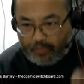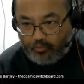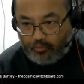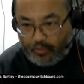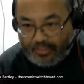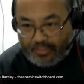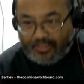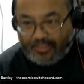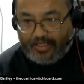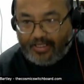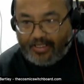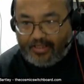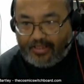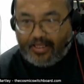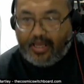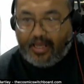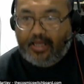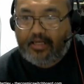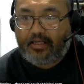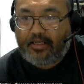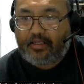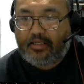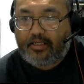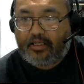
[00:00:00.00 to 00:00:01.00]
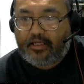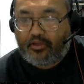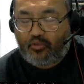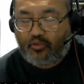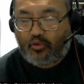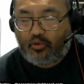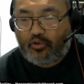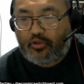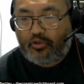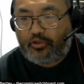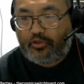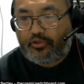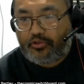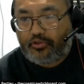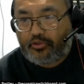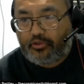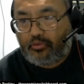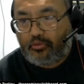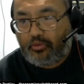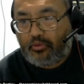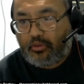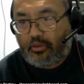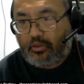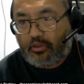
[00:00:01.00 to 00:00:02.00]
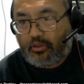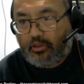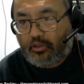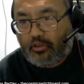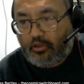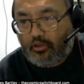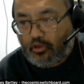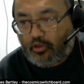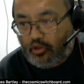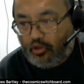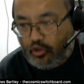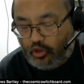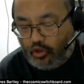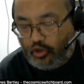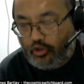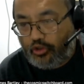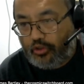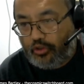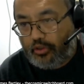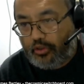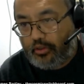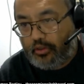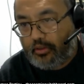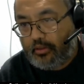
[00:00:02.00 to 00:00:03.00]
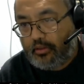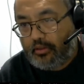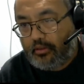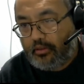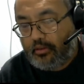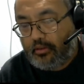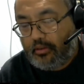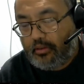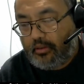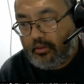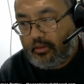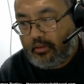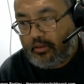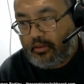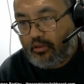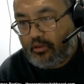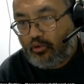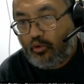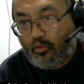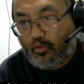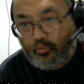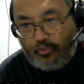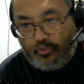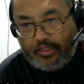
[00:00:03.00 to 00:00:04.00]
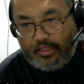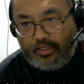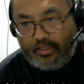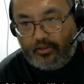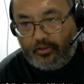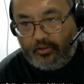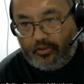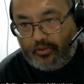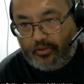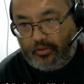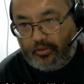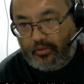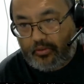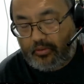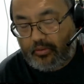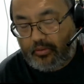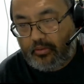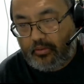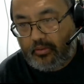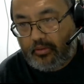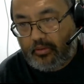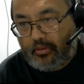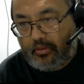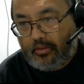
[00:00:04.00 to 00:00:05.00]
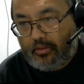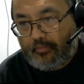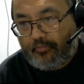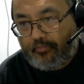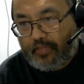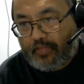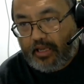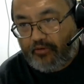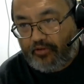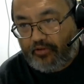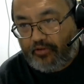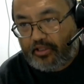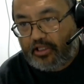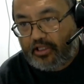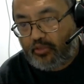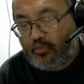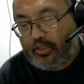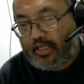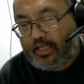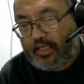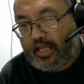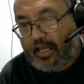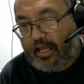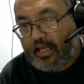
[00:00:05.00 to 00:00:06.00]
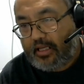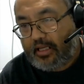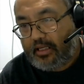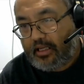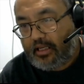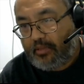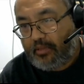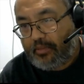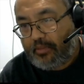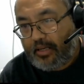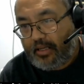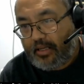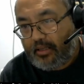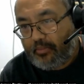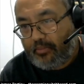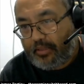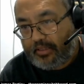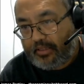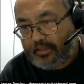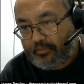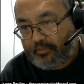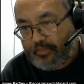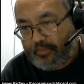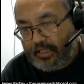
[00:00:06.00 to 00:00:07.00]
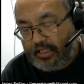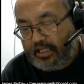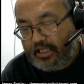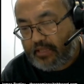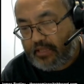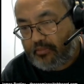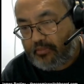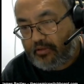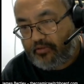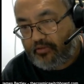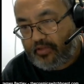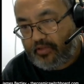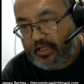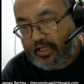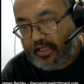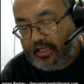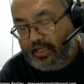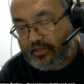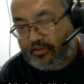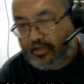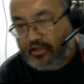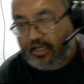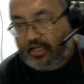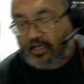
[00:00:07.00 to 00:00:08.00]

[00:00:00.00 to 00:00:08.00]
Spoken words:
we need that in order to learn or relearn everything we can about the medium of the ether.